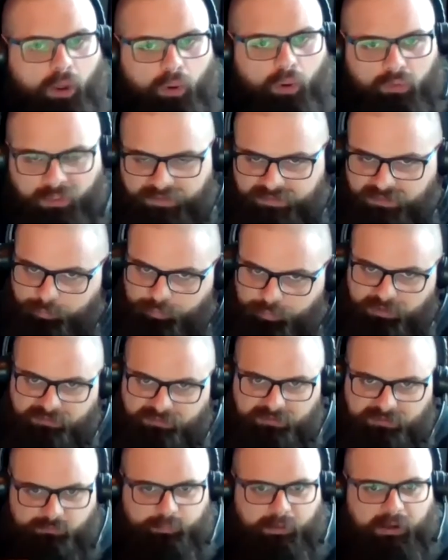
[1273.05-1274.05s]
Like the
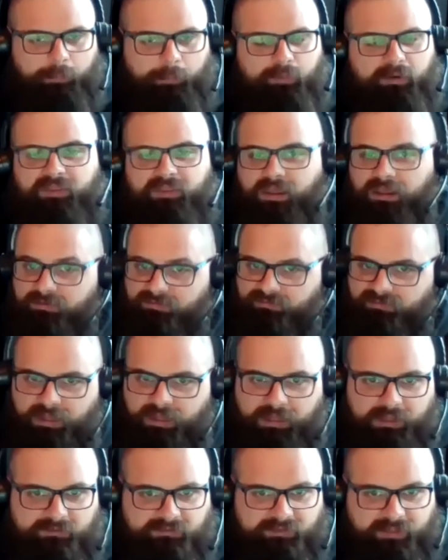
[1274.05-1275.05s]
previous property, they could
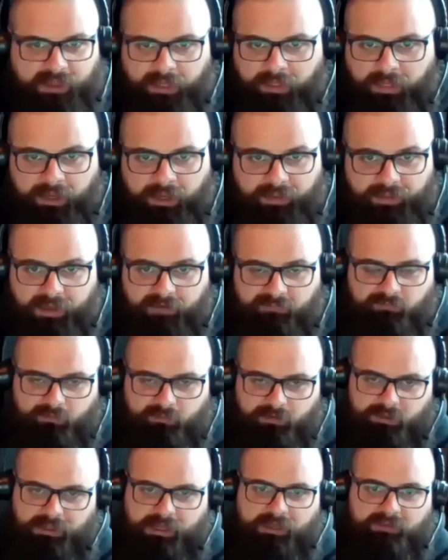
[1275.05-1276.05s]
finance the hell out of that for you guys.